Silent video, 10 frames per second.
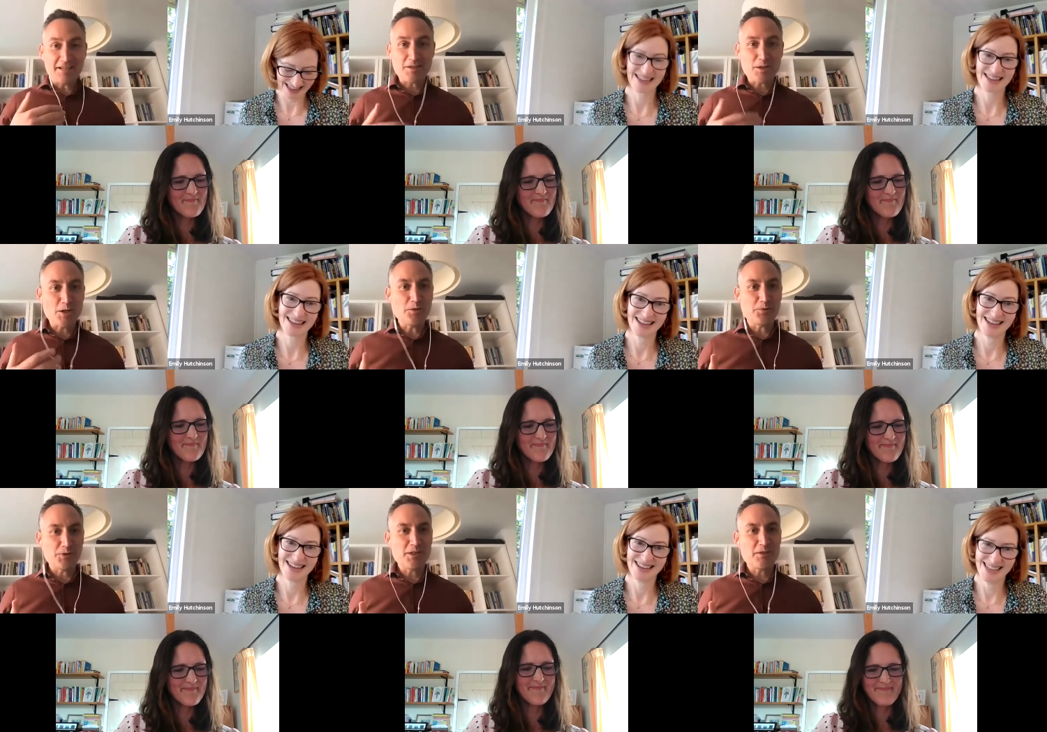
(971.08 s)
Speaker 1: as a
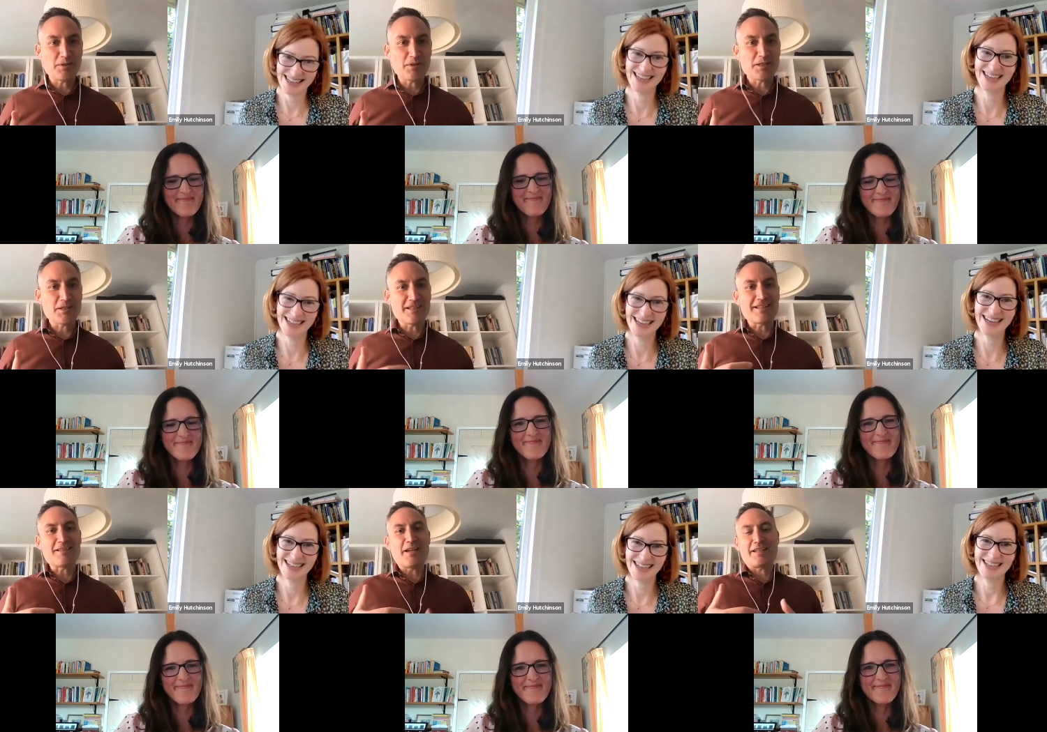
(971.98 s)
coach, you know, because this is
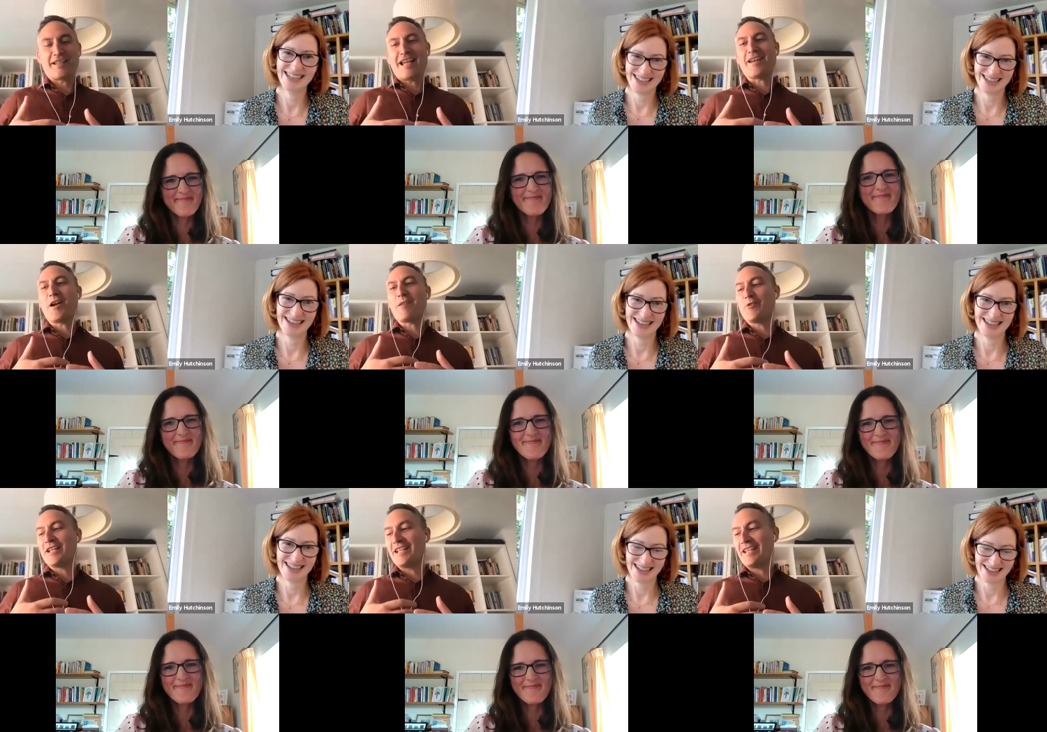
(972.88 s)
like, can I
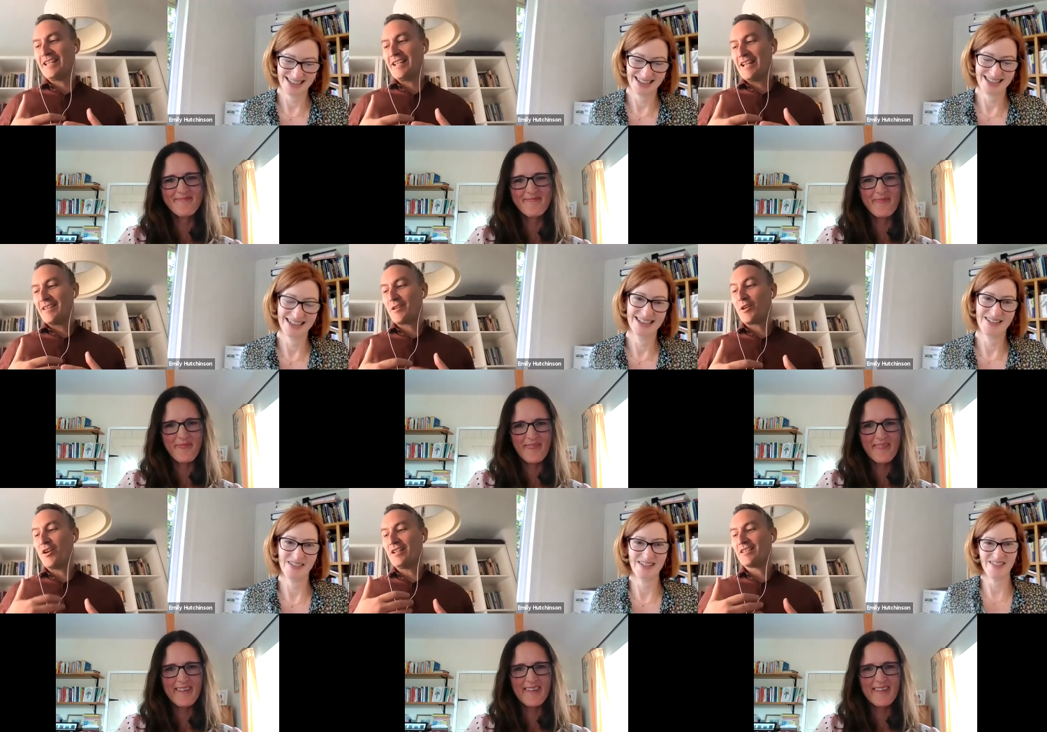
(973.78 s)
really, the
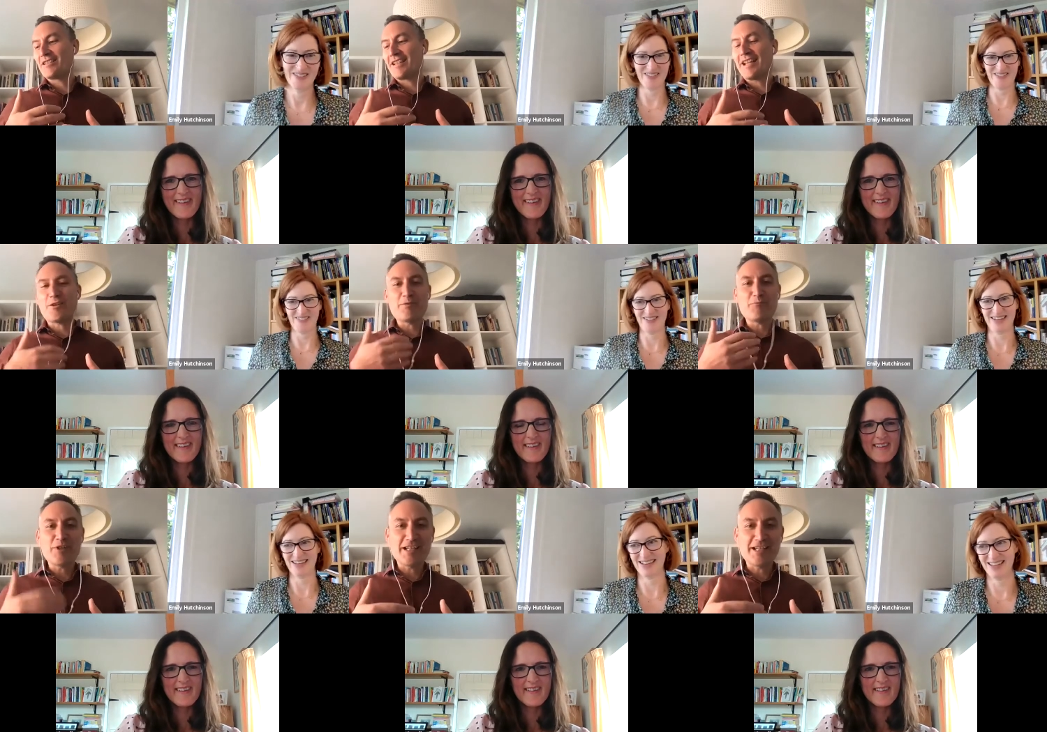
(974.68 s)
client, can I
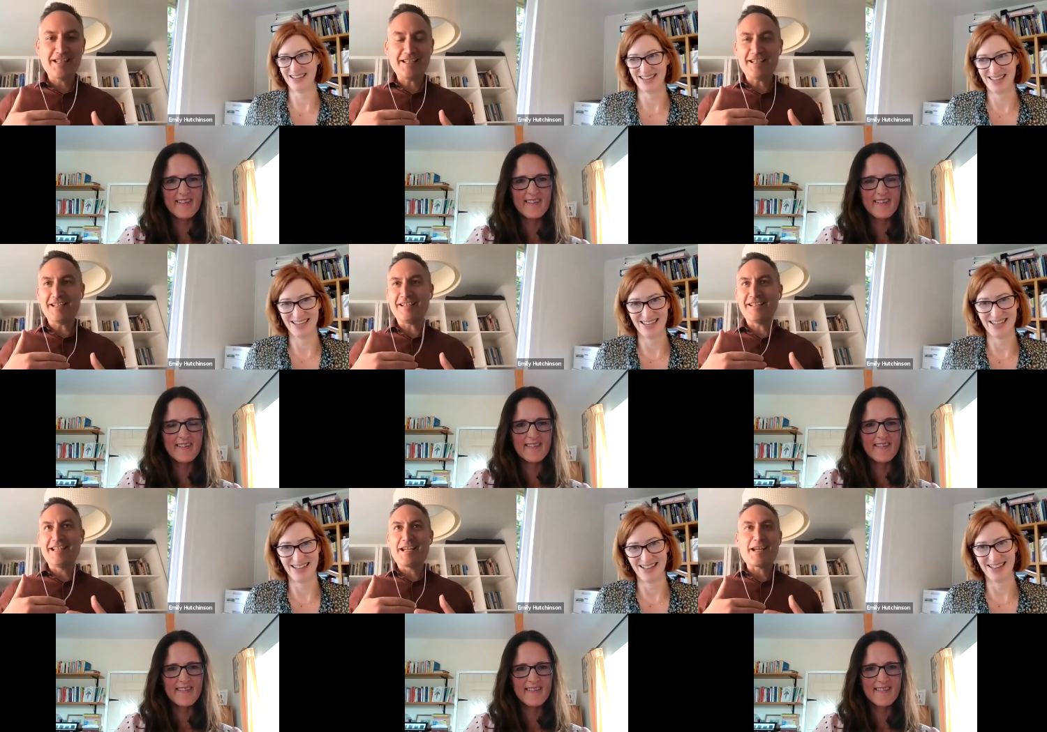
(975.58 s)
really, uh,
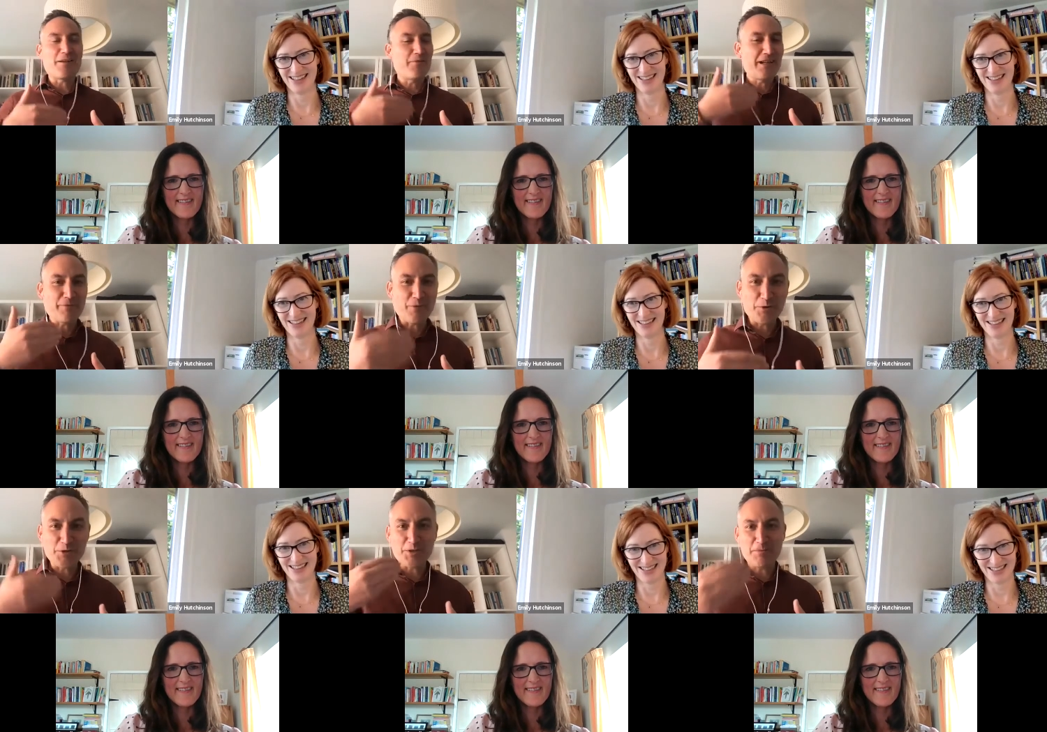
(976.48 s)
can I really
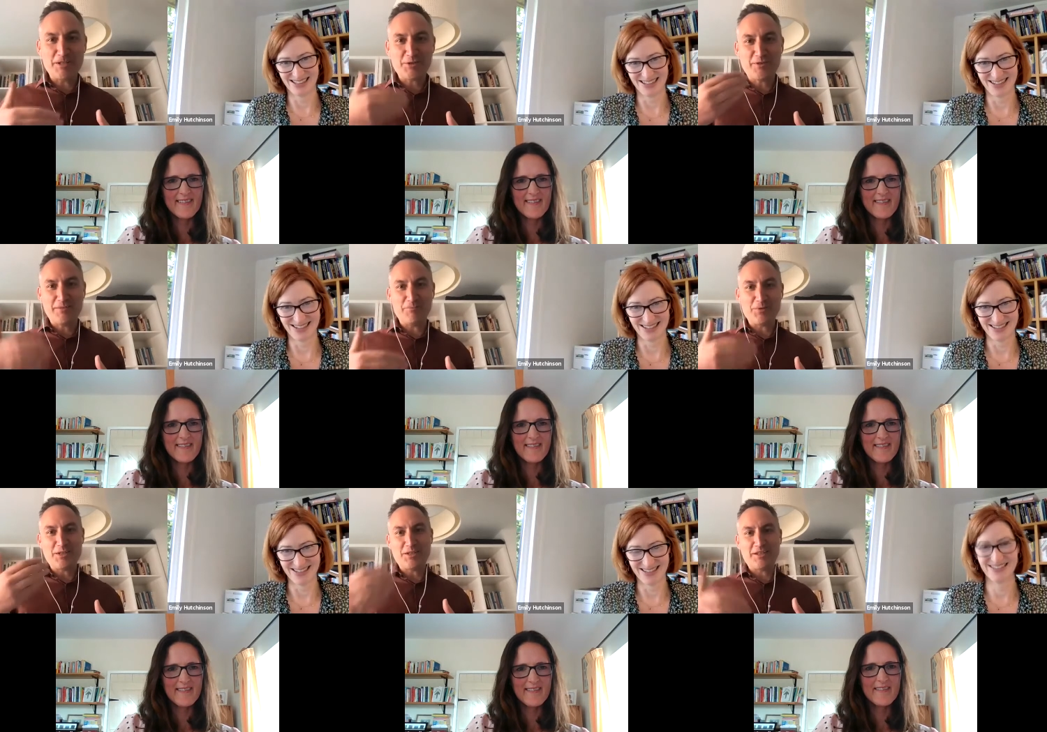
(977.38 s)
focus on my strengths?
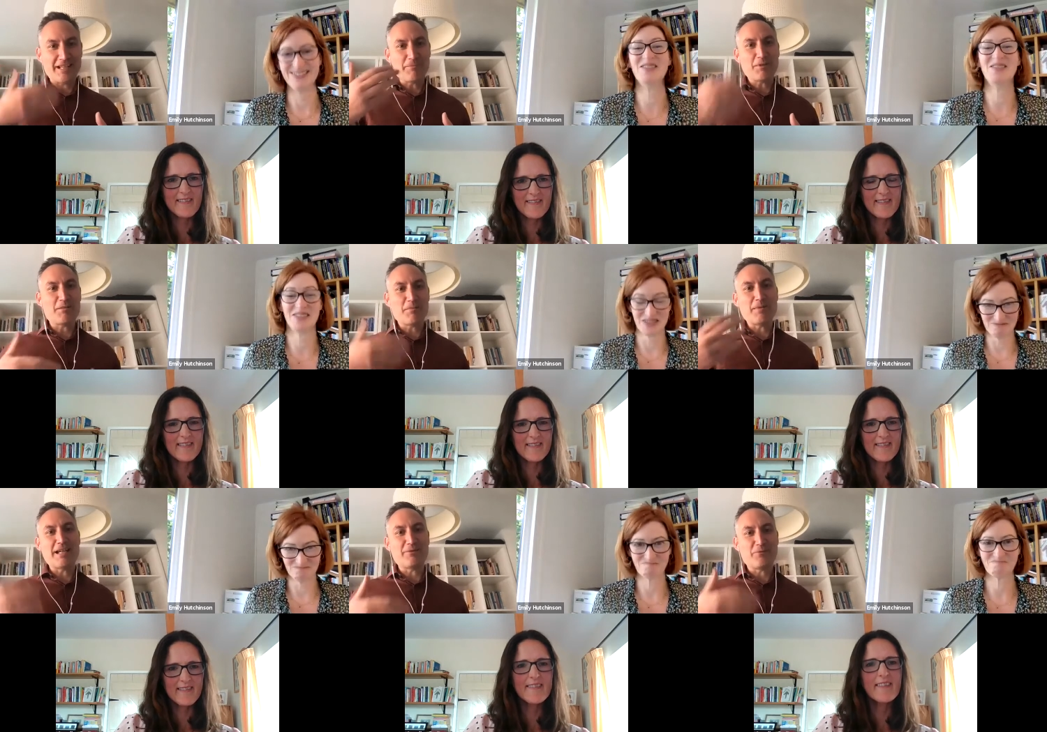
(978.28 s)
You know, can that become a
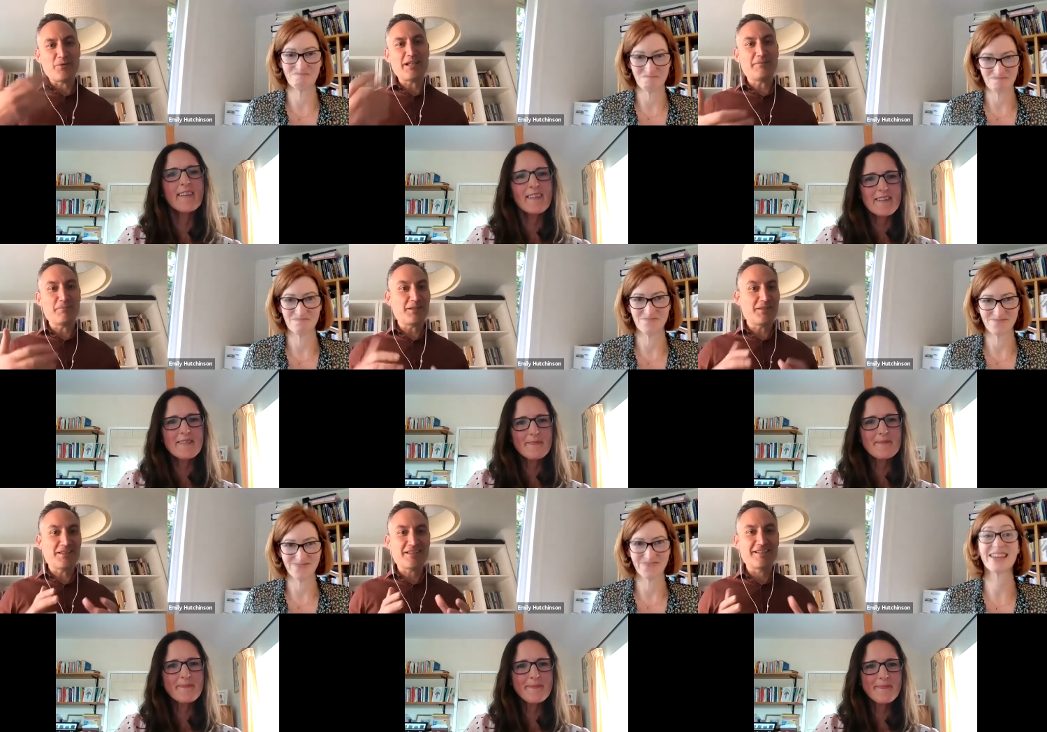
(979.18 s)
bad thing
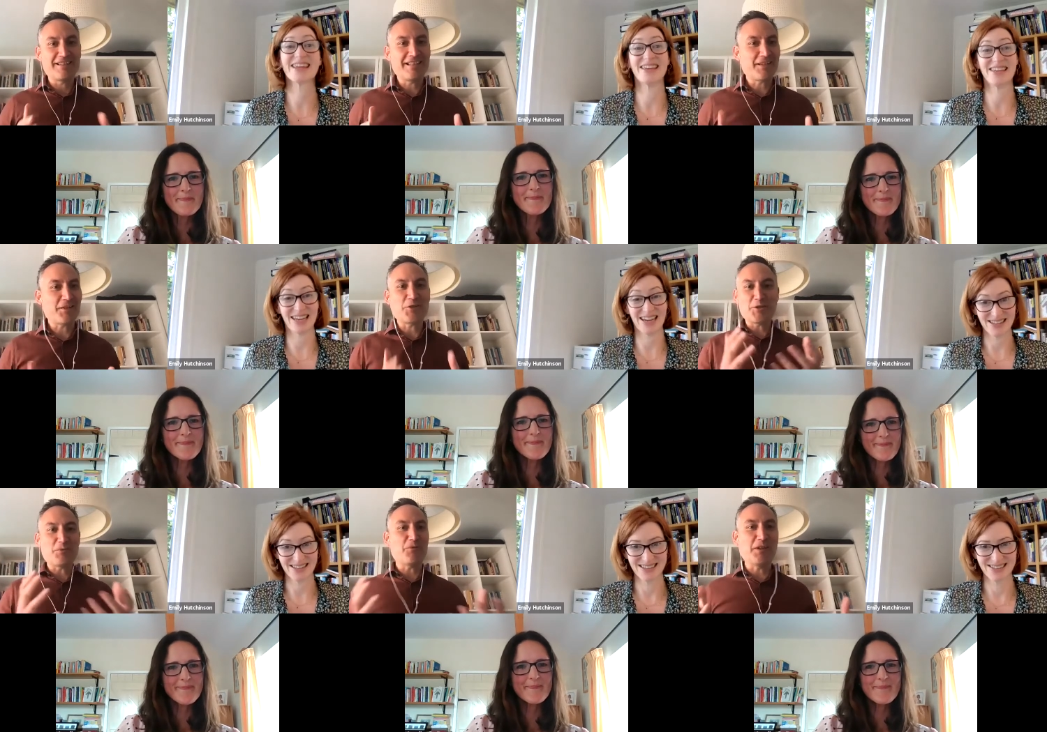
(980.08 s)
because it's such yeah. a good
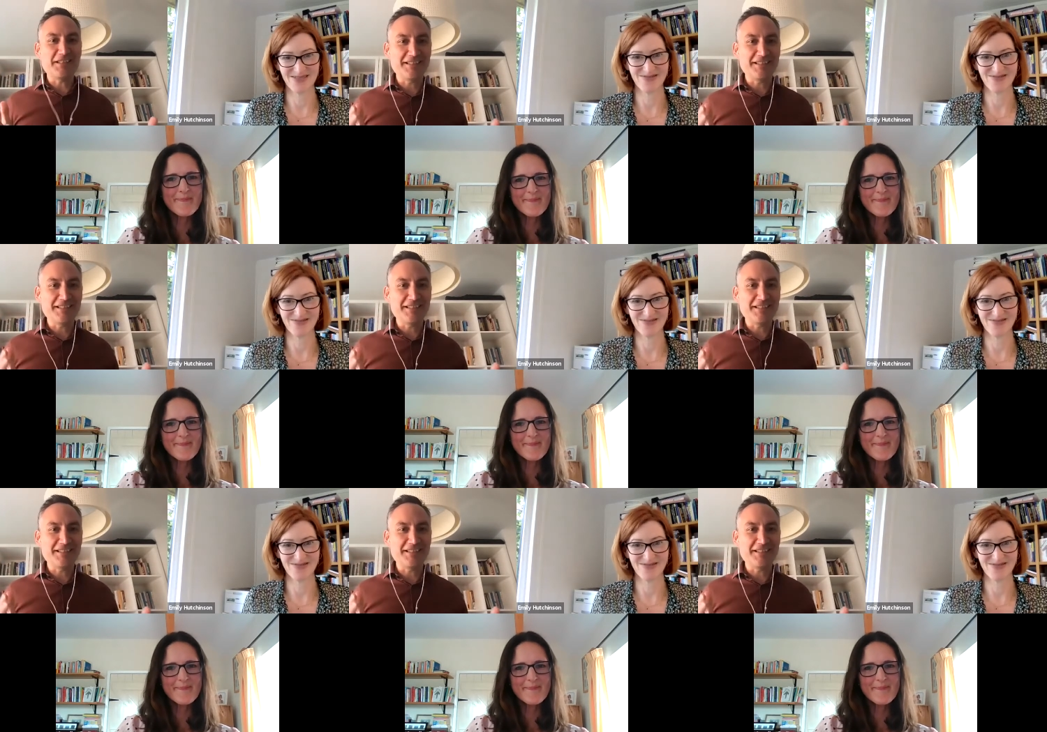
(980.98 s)
thing,